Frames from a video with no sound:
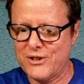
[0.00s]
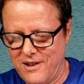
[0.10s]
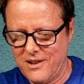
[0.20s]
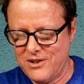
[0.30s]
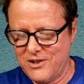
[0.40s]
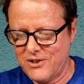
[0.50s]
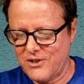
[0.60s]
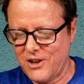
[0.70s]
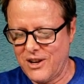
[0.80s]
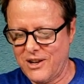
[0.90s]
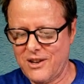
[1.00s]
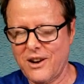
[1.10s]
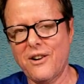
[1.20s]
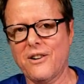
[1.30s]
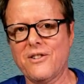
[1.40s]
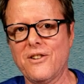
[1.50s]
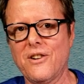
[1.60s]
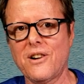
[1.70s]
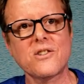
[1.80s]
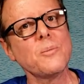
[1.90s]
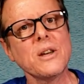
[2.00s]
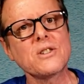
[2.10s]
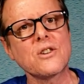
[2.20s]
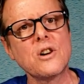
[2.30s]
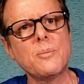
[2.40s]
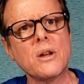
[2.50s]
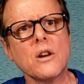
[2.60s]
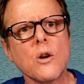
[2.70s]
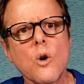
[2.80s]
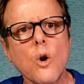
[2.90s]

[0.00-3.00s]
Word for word: That's just like character. Because it makes it creepy, you know?